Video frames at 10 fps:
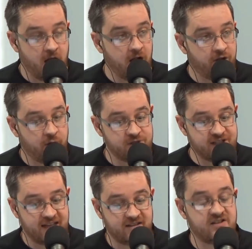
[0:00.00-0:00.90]
Although
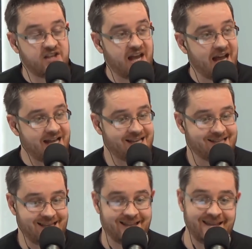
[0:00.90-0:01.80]
Santos
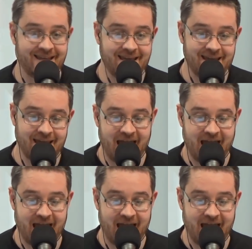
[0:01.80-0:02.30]
has the